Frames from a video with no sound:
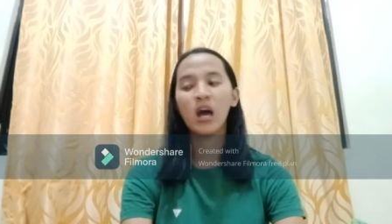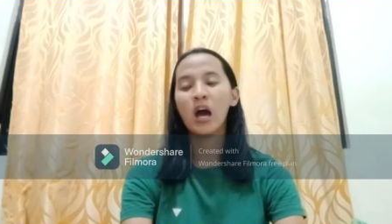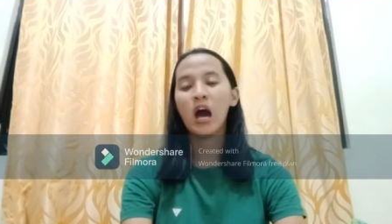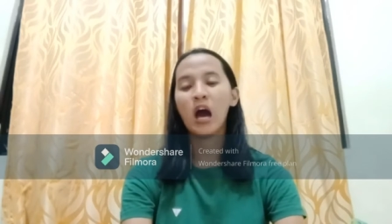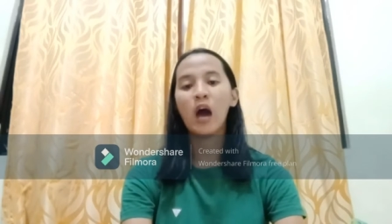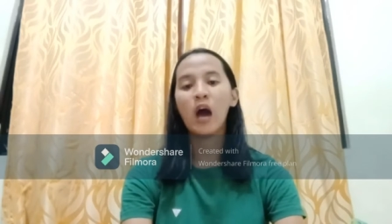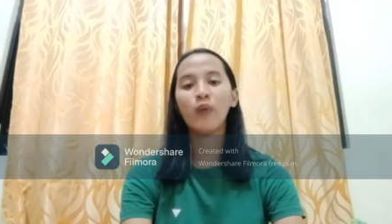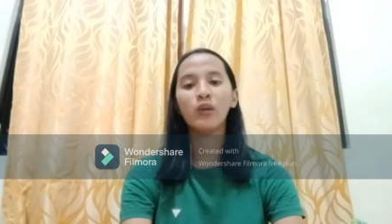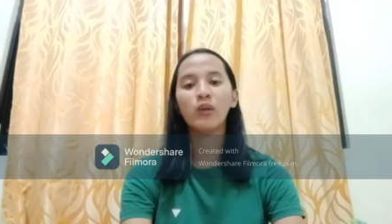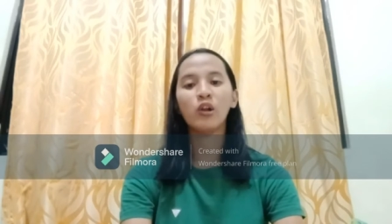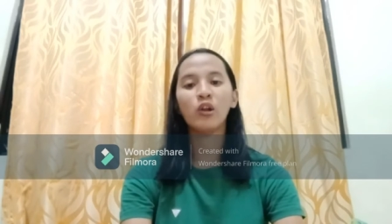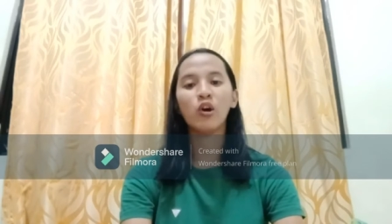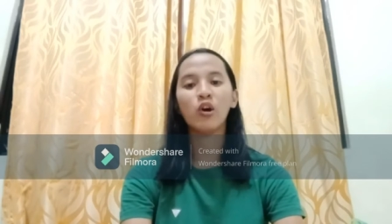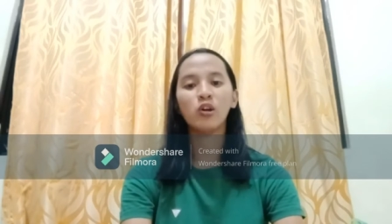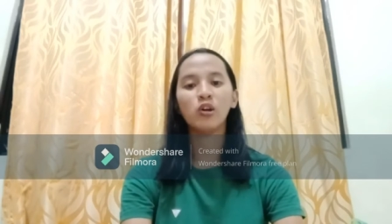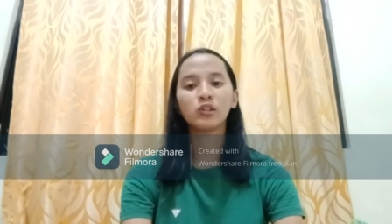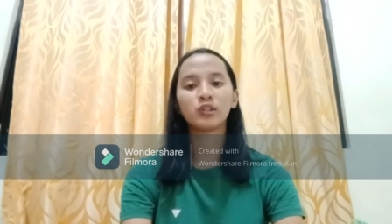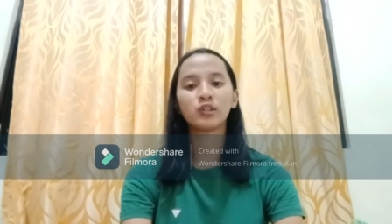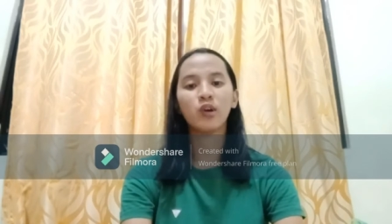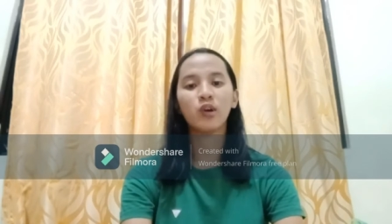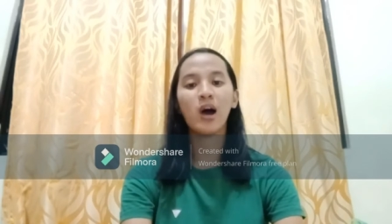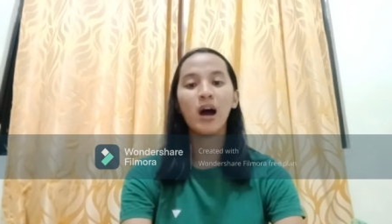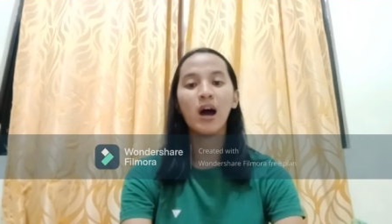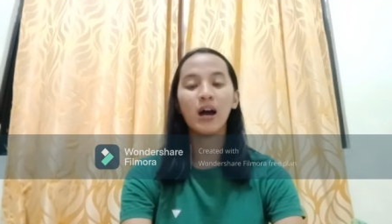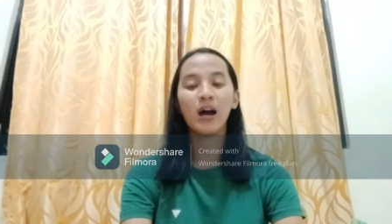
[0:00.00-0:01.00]
I will
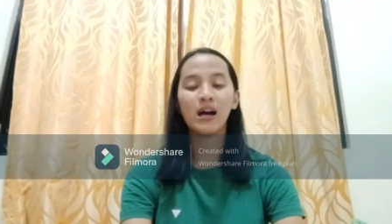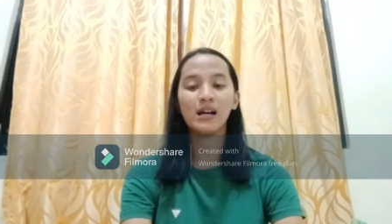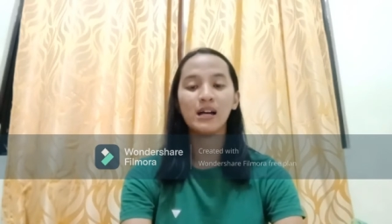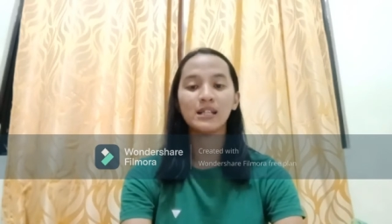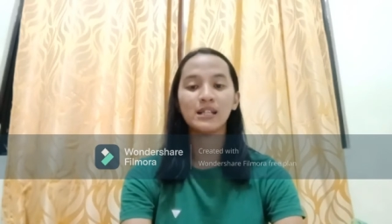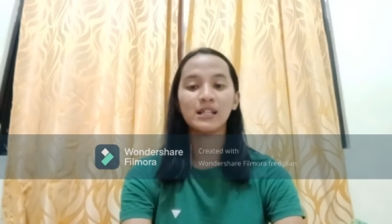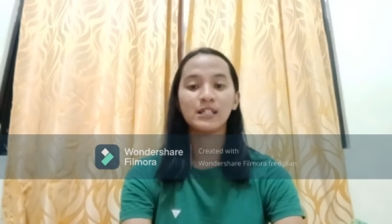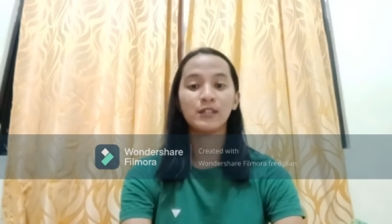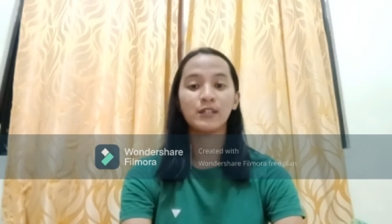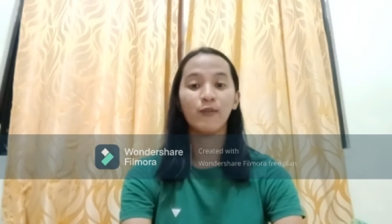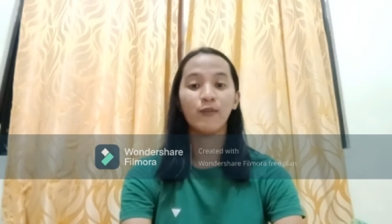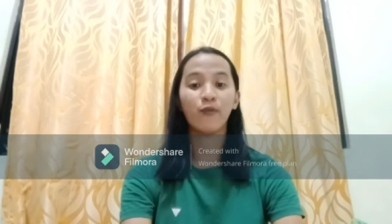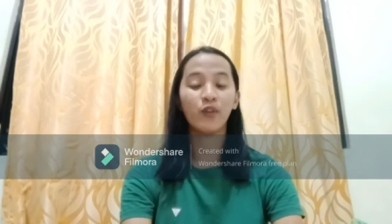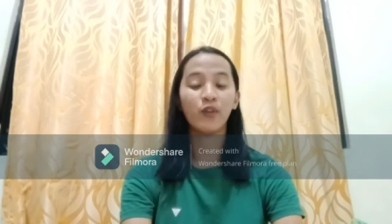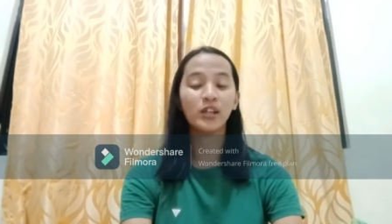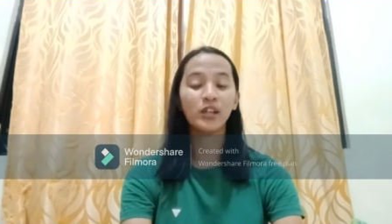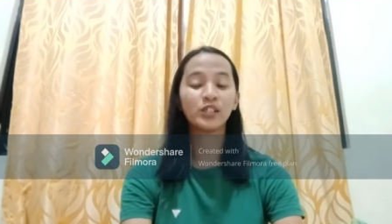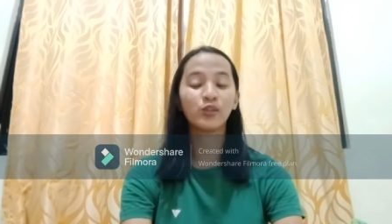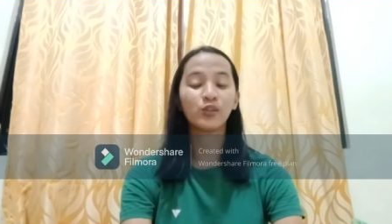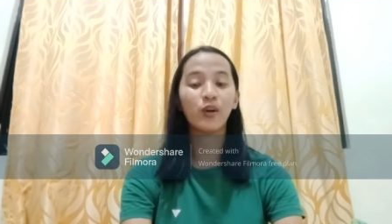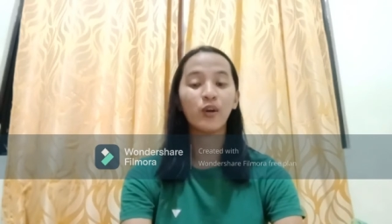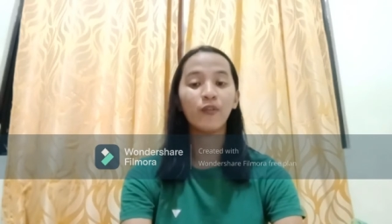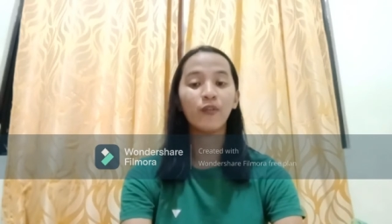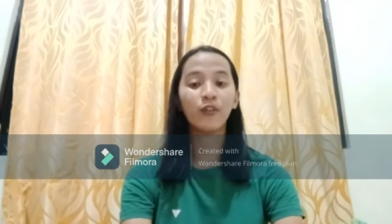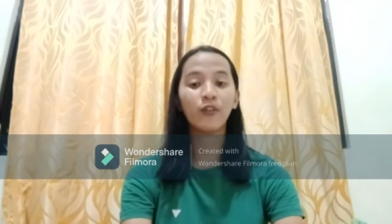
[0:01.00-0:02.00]
also act as
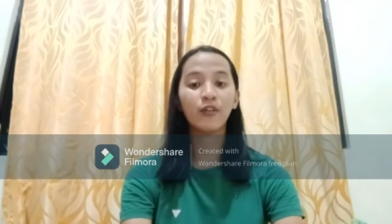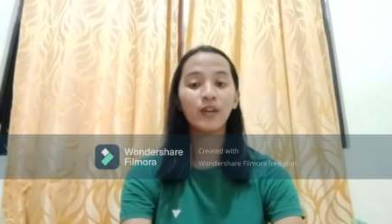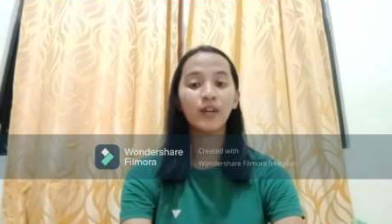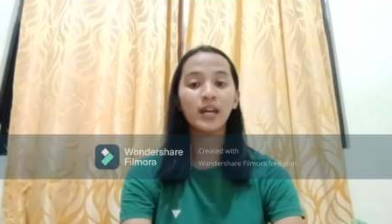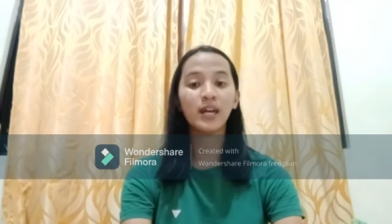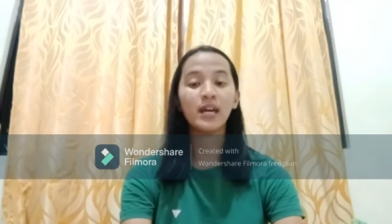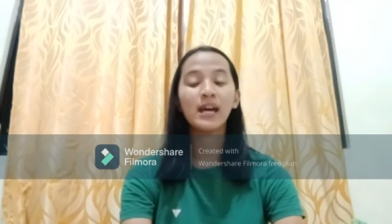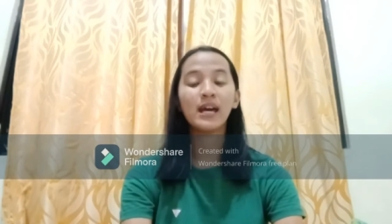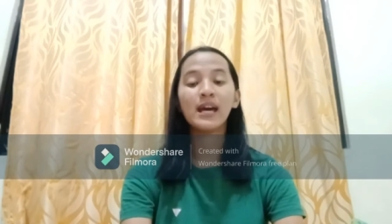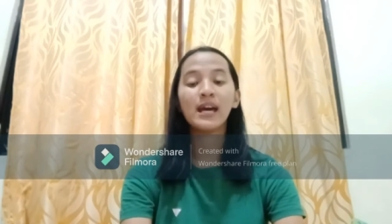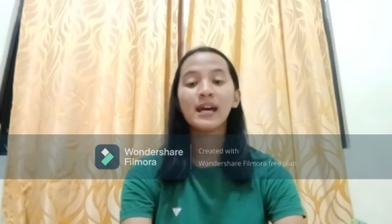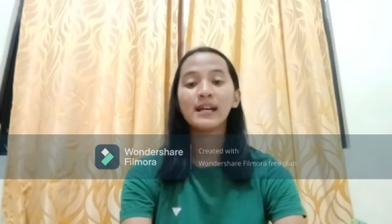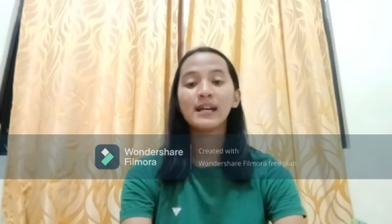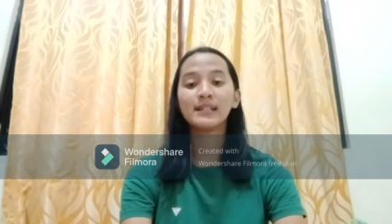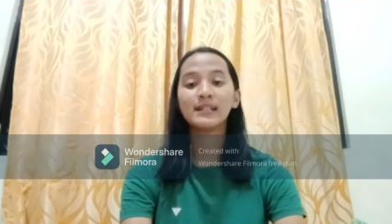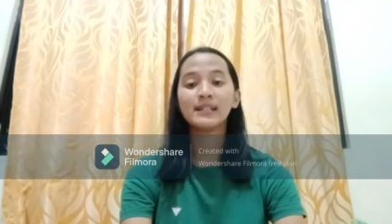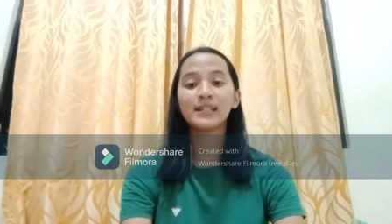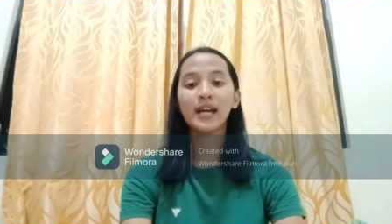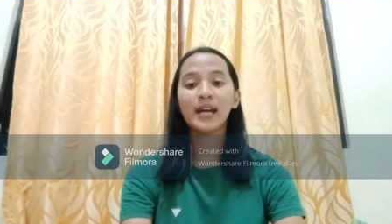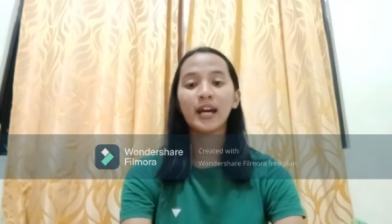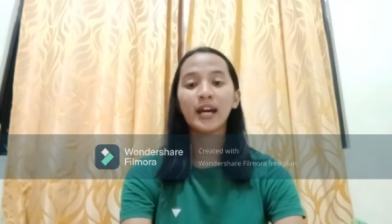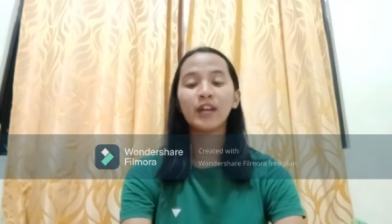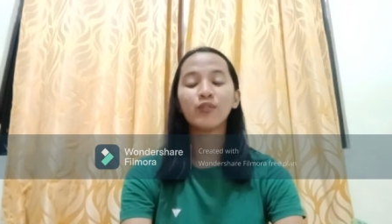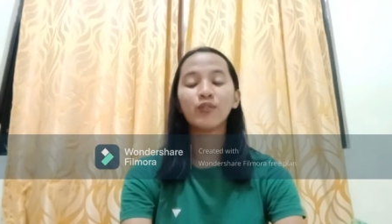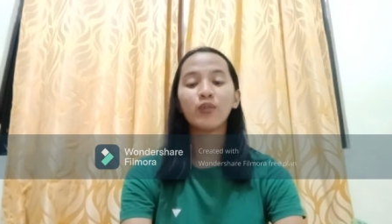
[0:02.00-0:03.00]
first referee,
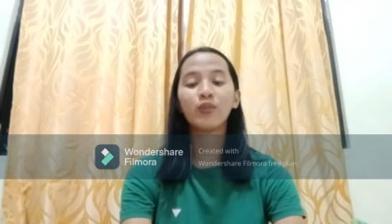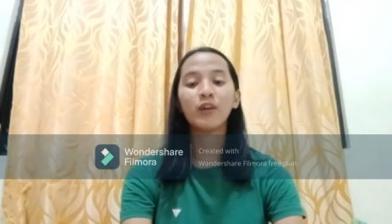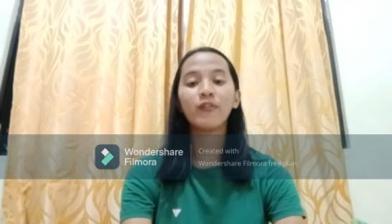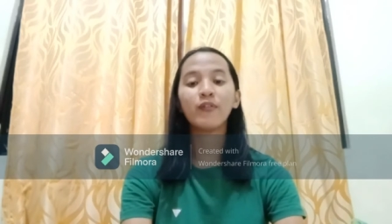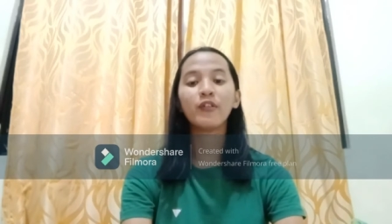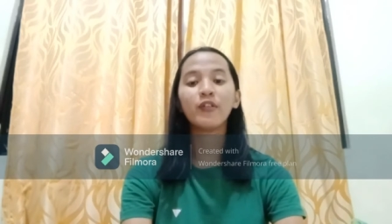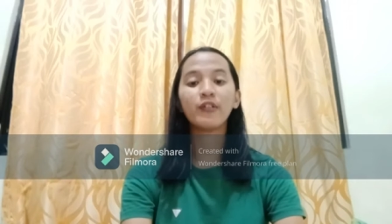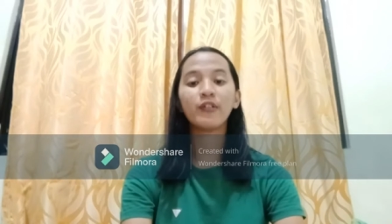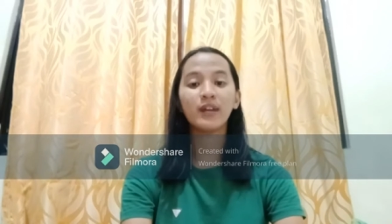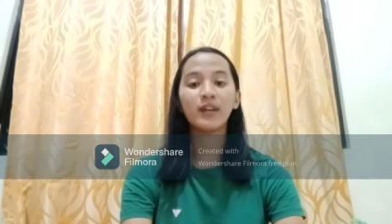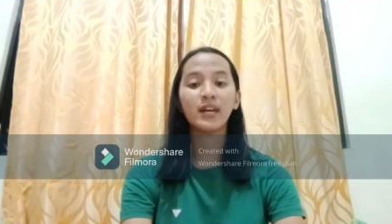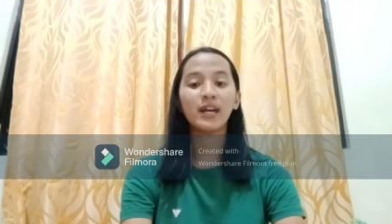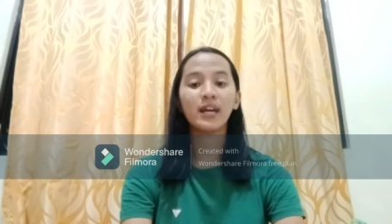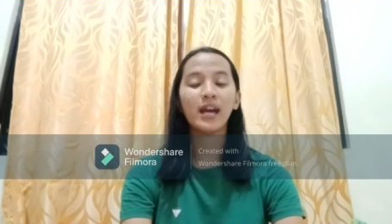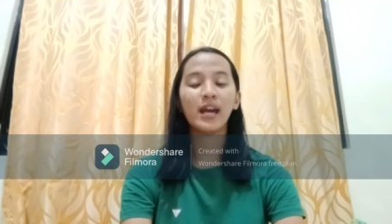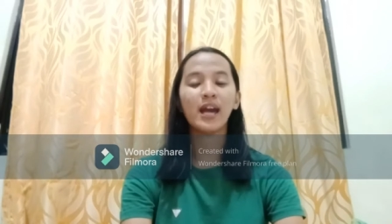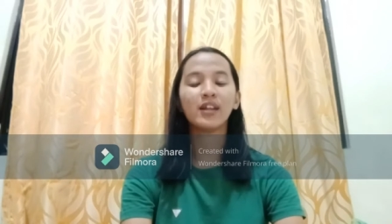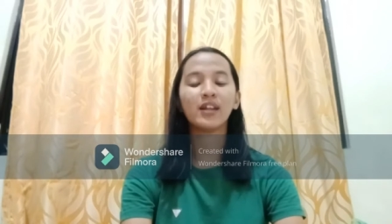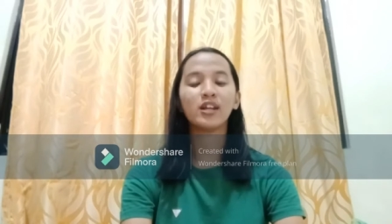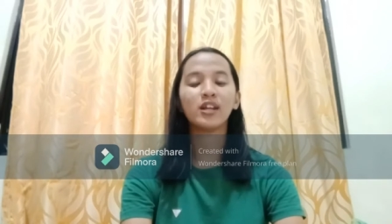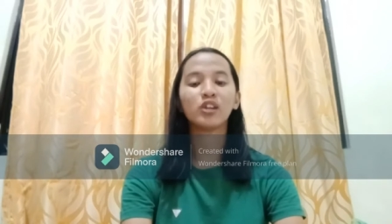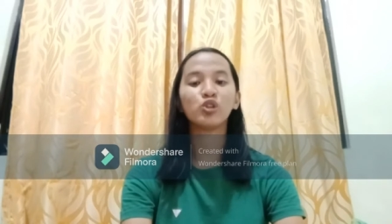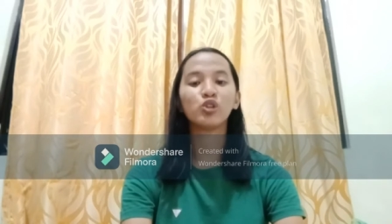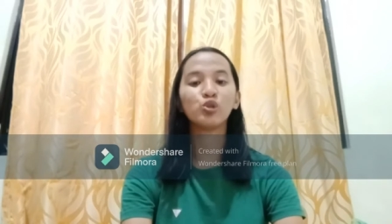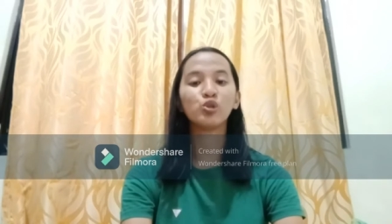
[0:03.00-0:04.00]
second referee,
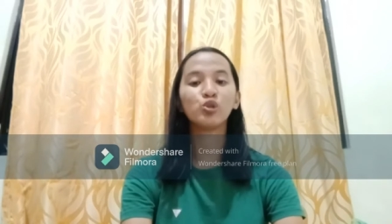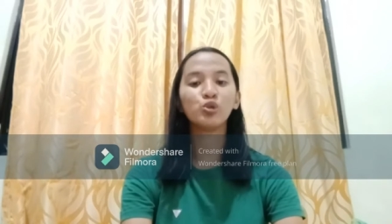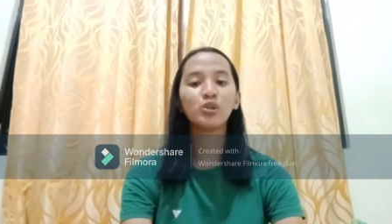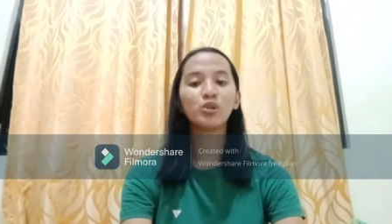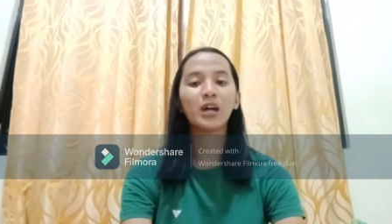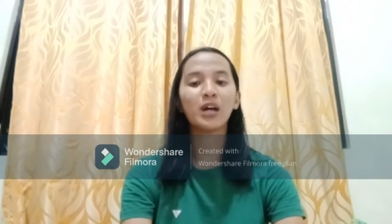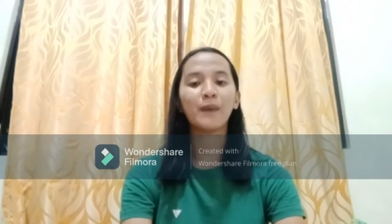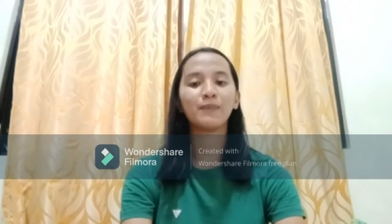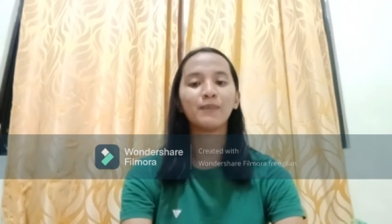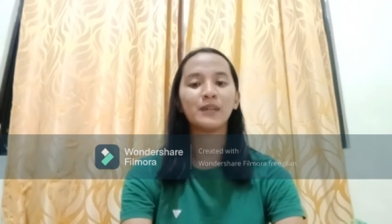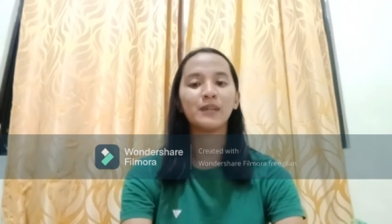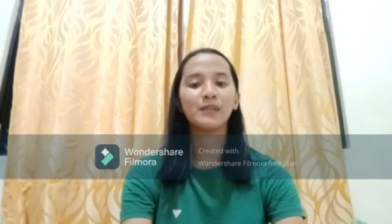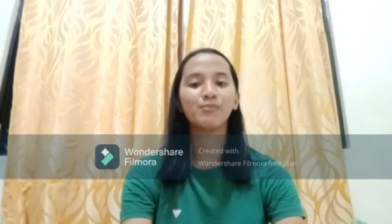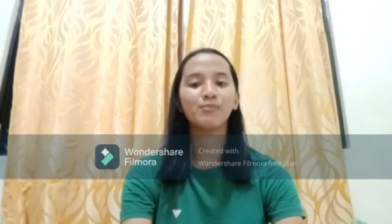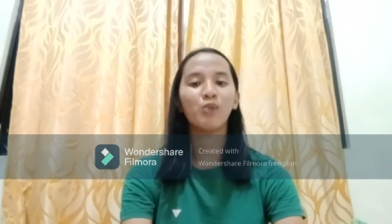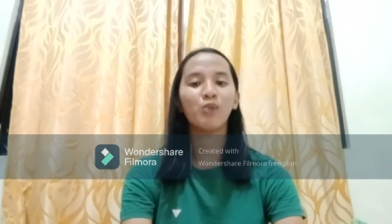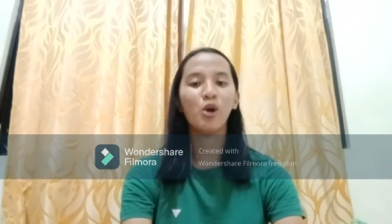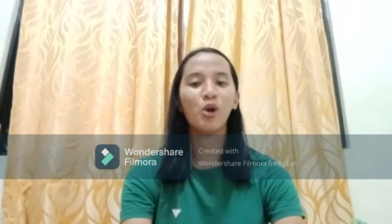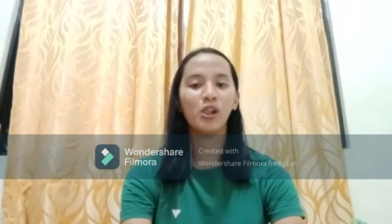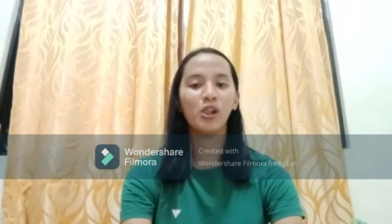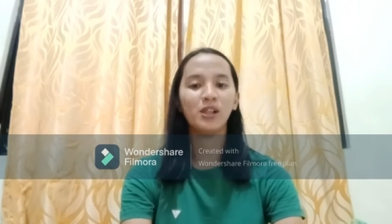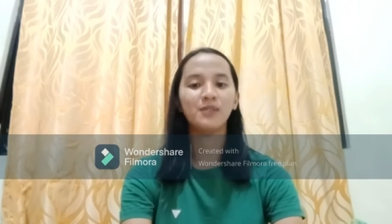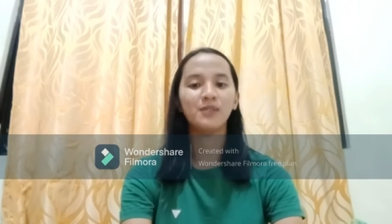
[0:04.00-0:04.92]
and the two captain ball.